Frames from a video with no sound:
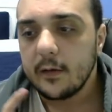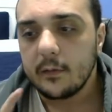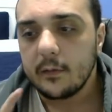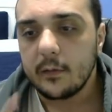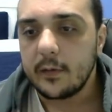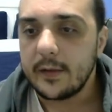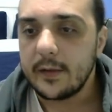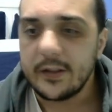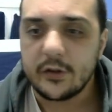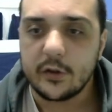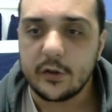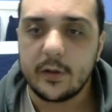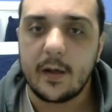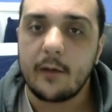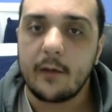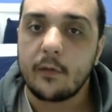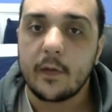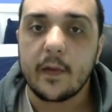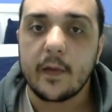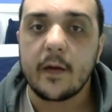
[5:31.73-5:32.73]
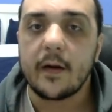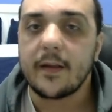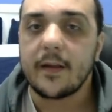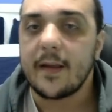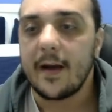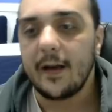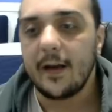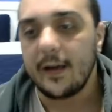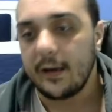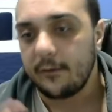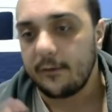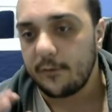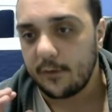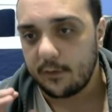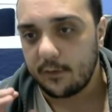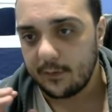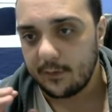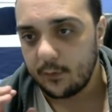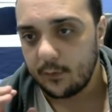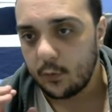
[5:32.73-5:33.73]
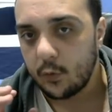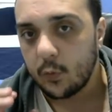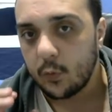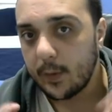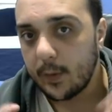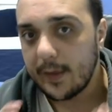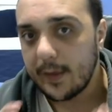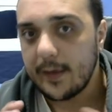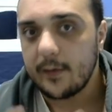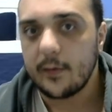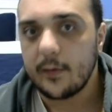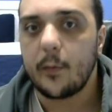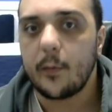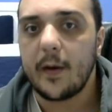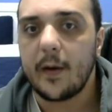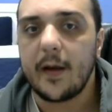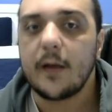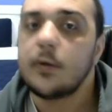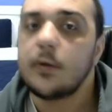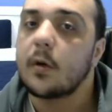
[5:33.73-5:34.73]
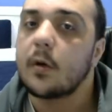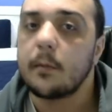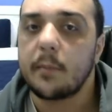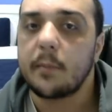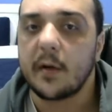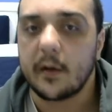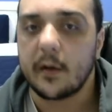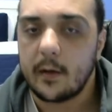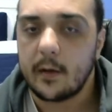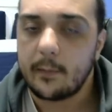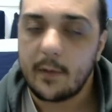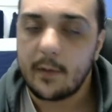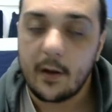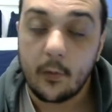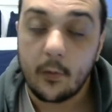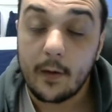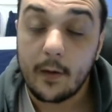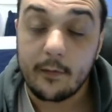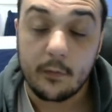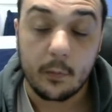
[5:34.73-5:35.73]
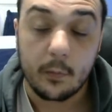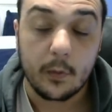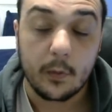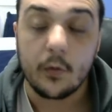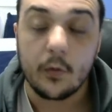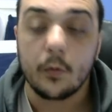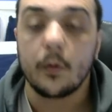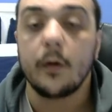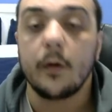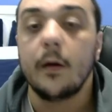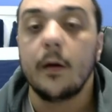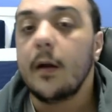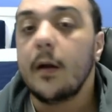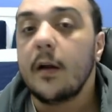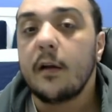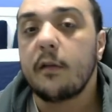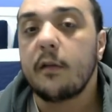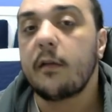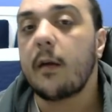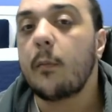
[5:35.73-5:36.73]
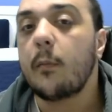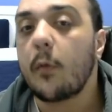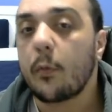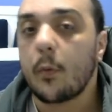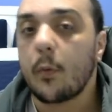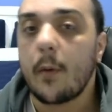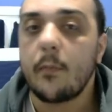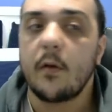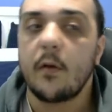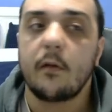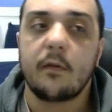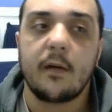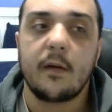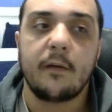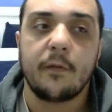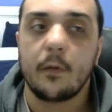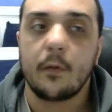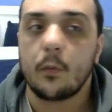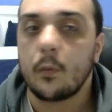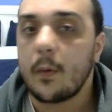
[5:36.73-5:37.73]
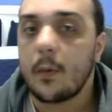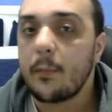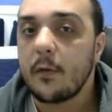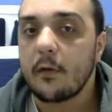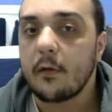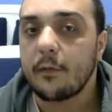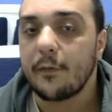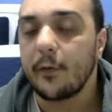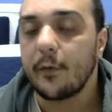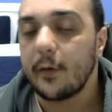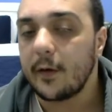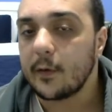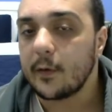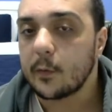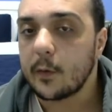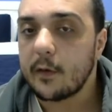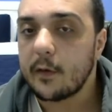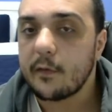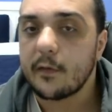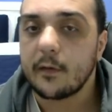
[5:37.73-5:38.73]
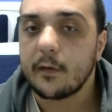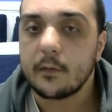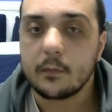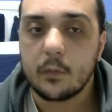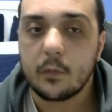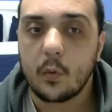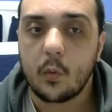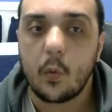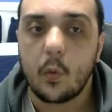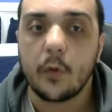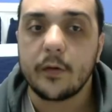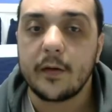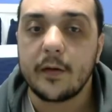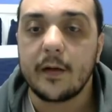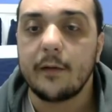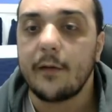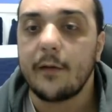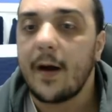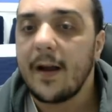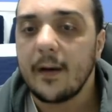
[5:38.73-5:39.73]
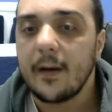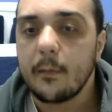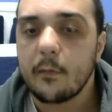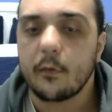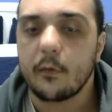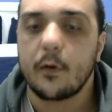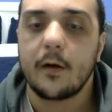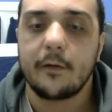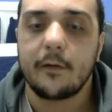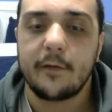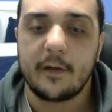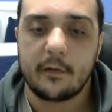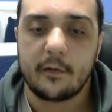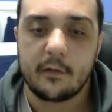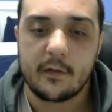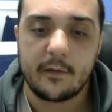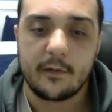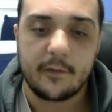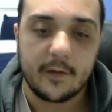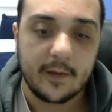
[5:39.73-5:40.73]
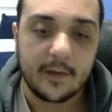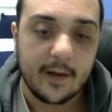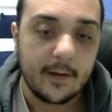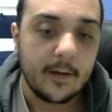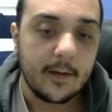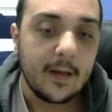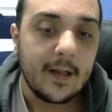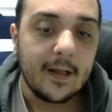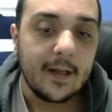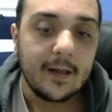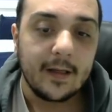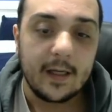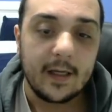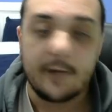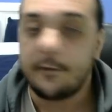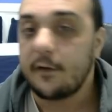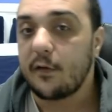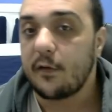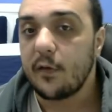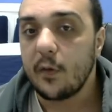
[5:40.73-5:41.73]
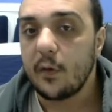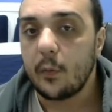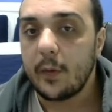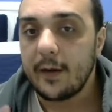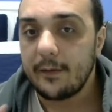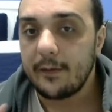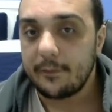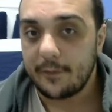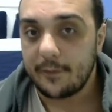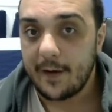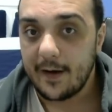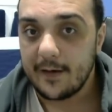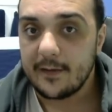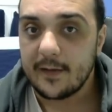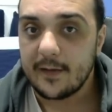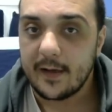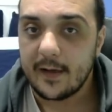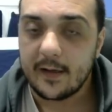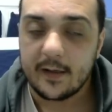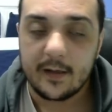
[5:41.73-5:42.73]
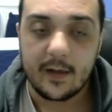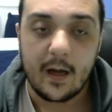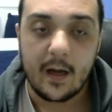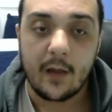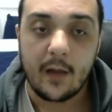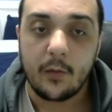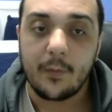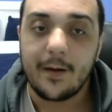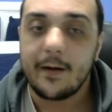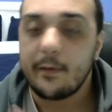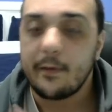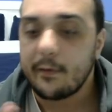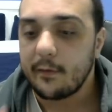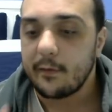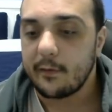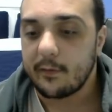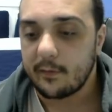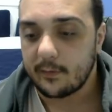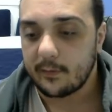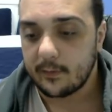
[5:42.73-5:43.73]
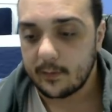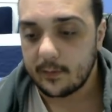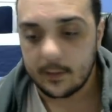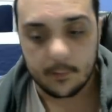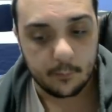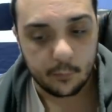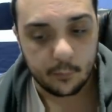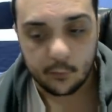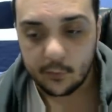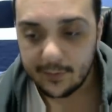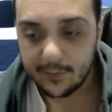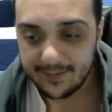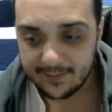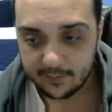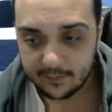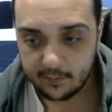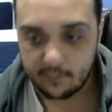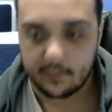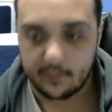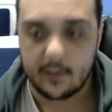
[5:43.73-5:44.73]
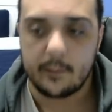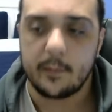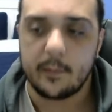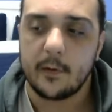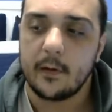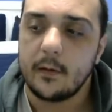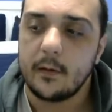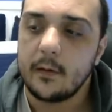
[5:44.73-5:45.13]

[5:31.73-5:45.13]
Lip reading: Legion, everything like that. If it's already in the way, you can pick it up. Otherwise, you ignore it. Same with remnants. If there are remnants for increased quantity of items or artifacts or stuff like that, if it's in the way, fine, take it. Otherwise, completely skip it.